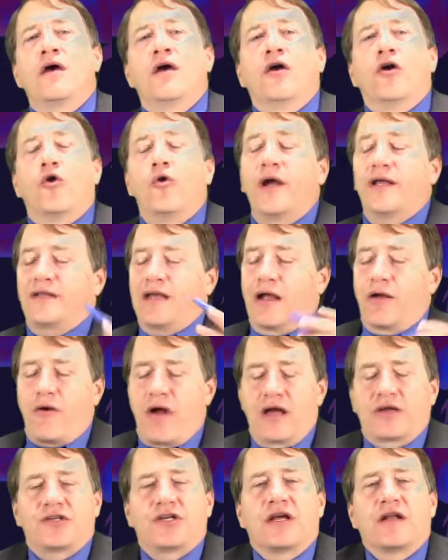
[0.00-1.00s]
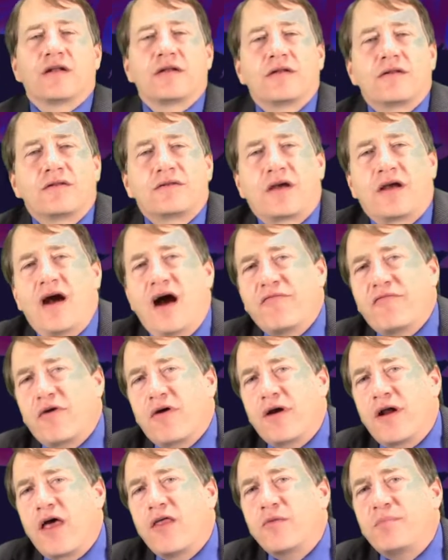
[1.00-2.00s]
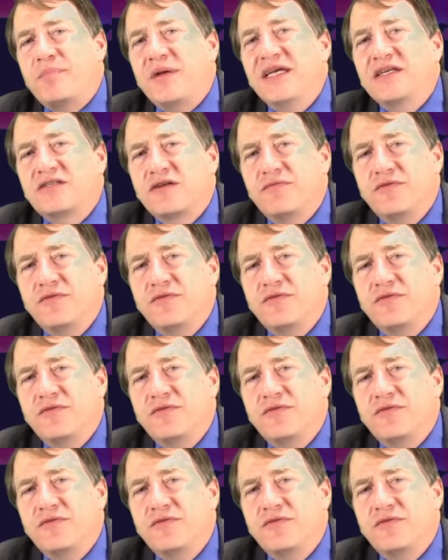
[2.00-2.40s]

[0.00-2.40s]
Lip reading: Quick digression to cover another piece